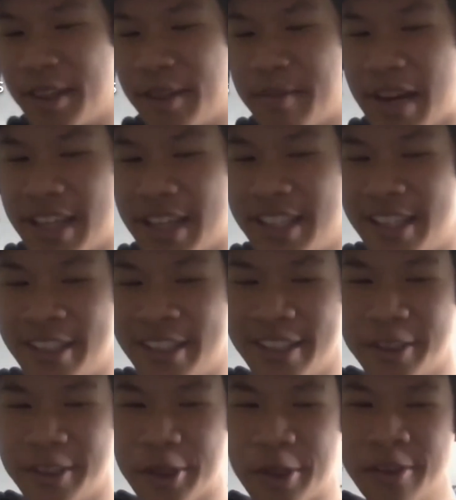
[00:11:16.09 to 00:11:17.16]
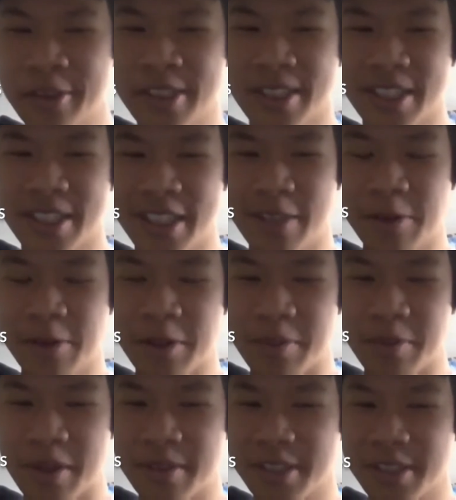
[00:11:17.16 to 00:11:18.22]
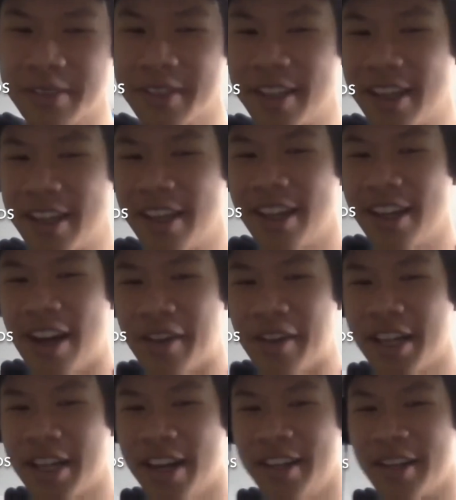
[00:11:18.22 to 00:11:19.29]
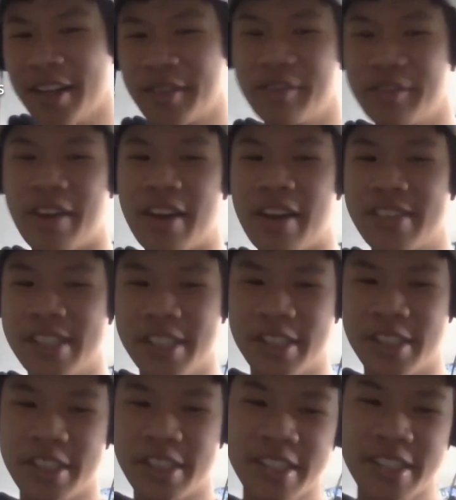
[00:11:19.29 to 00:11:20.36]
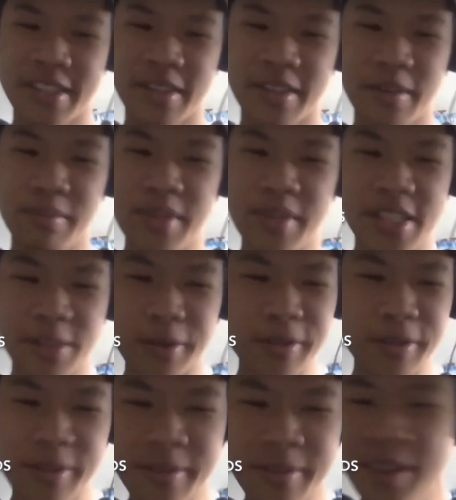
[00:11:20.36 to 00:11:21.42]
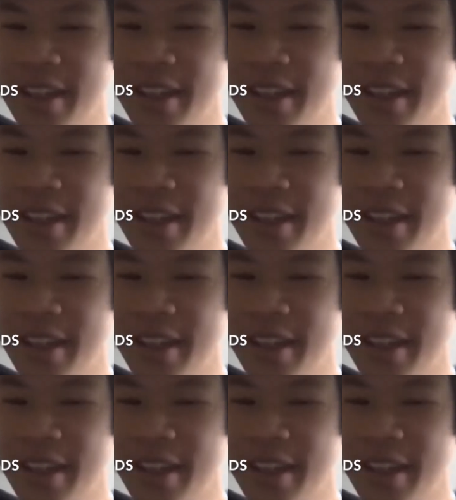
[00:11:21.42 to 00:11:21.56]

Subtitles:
Back in under 12s, the year we won the premiership, I think I had like 5 set shots, missed all of them.